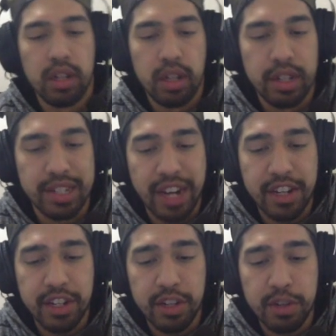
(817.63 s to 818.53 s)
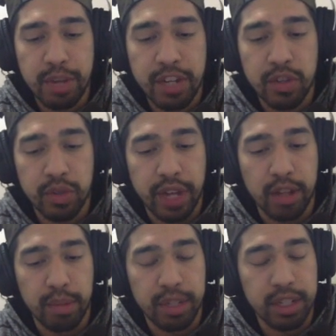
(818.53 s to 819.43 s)
Decided to use my
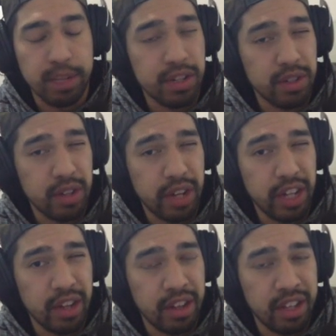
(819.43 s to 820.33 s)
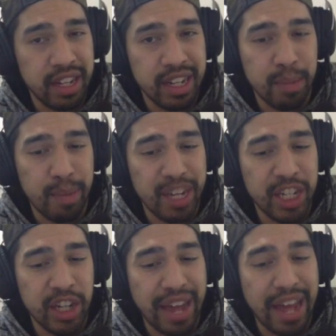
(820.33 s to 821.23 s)
Solgaleo because my Solgaleo I think has the best
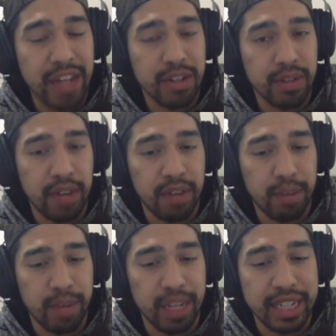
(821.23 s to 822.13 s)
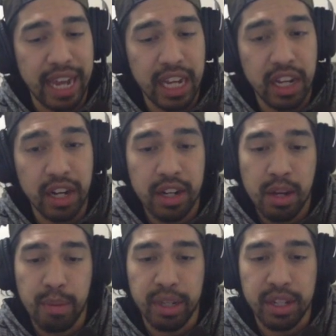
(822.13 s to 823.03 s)
shot at surviving Mega Gengar
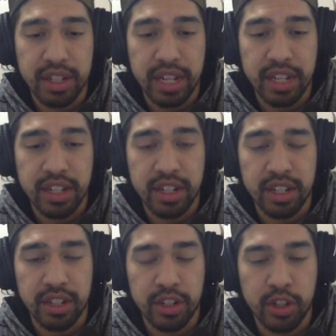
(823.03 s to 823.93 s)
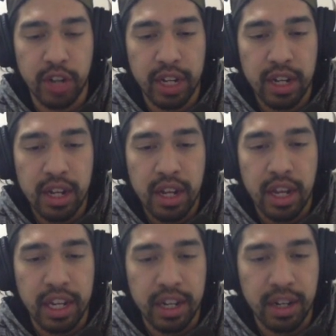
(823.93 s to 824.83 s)
because of that Sunsteel Strike.
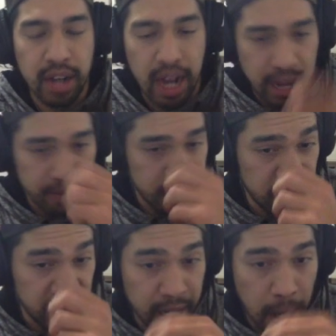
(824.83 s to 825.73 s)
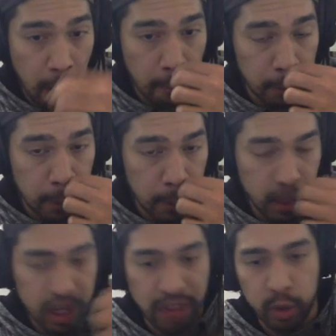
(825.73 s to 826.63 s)
And here I have a great
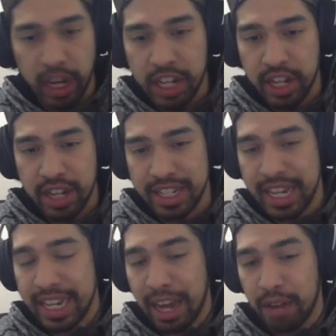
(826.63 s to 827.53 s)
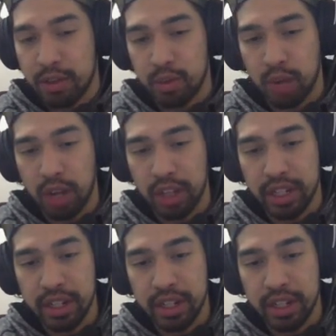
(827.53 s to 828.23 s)
opportunity, I have a great chance to take out this Rollet.